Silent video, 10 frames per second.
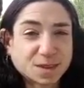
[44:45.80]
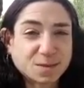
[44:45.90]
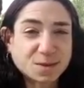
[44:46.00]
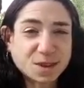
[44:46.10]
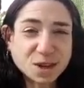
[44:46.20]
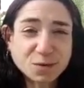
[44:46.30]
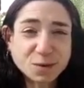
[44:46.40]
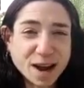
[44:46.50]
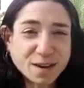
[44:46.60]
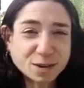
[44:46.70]
Well, thank you for
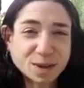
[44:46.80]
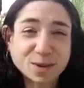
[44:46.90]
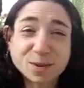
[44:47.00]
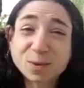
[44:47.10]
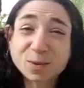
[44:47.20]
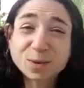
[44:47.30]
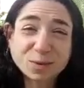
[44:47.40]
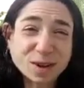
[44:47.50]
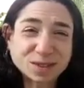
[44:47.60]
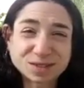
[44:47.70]
having me. This was
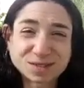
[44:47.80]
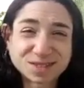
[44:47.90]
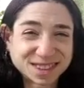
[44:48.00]
fun.